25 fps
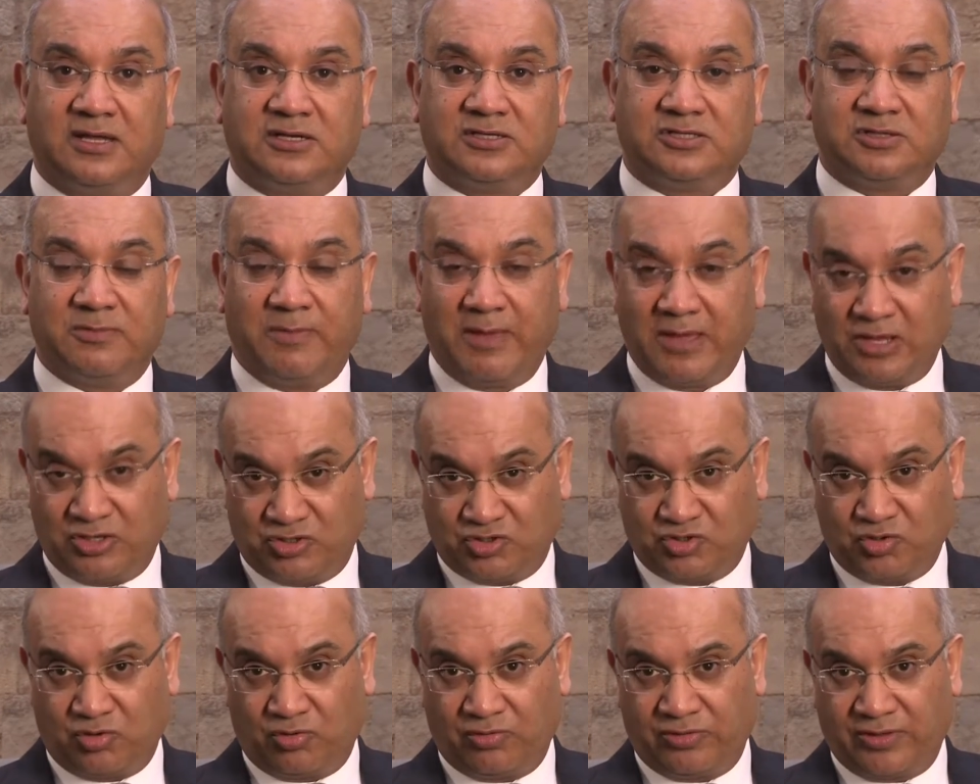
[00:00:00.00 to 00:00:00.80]
to make
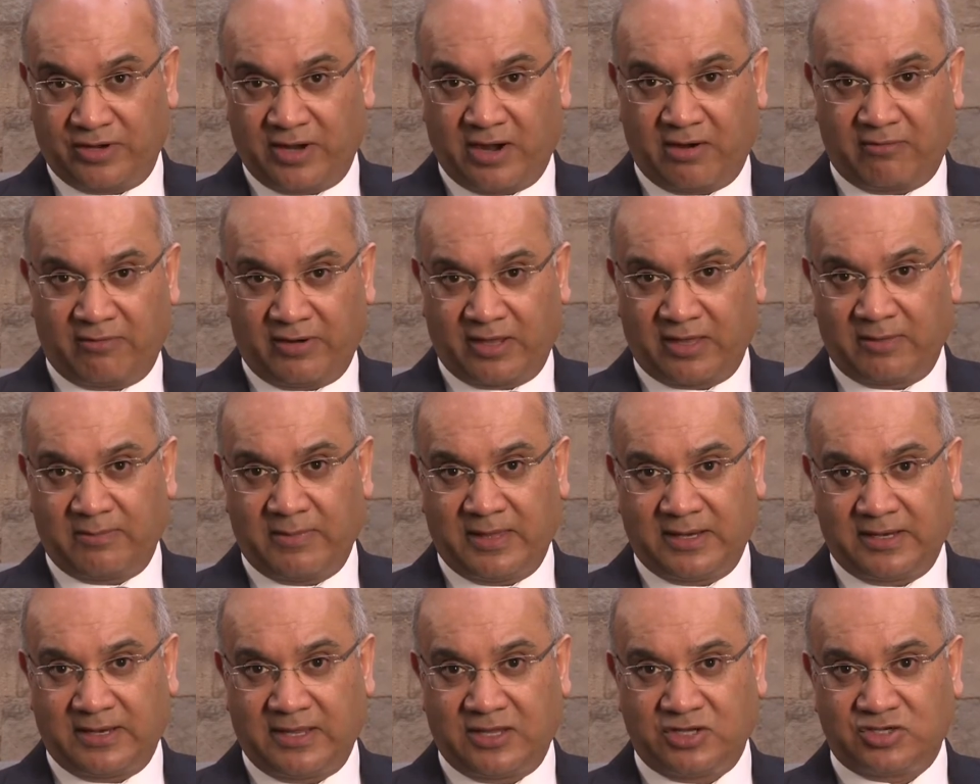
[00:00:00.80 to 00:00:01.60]
sure that our
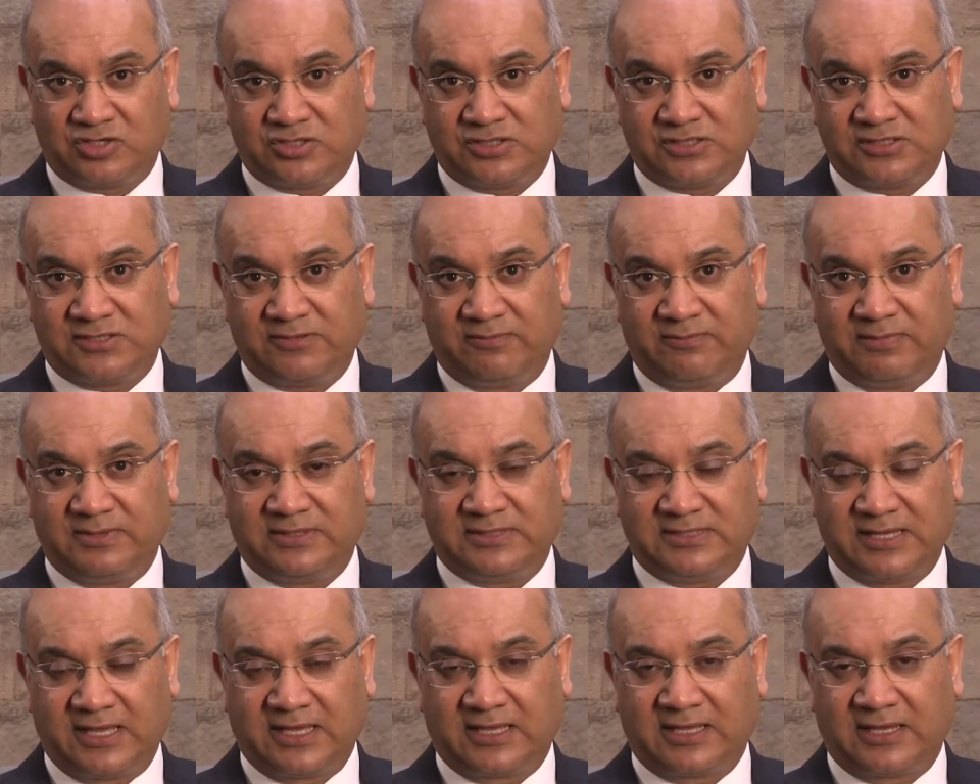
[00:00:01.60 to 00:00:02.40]
recommendations have
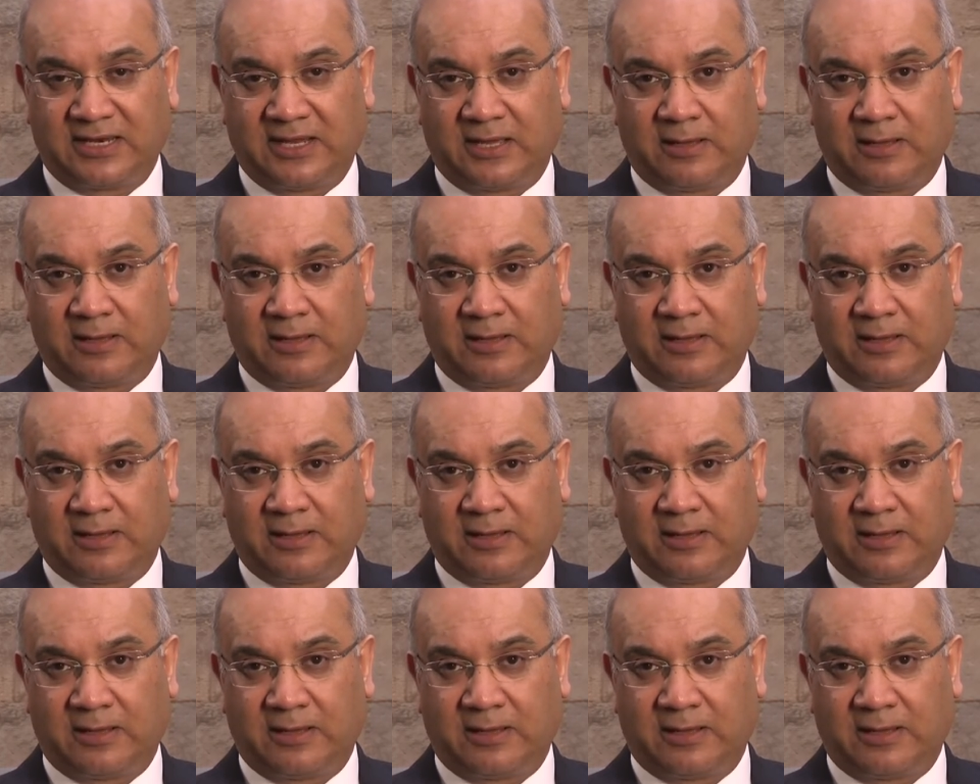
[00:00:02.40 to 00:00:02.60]
been taken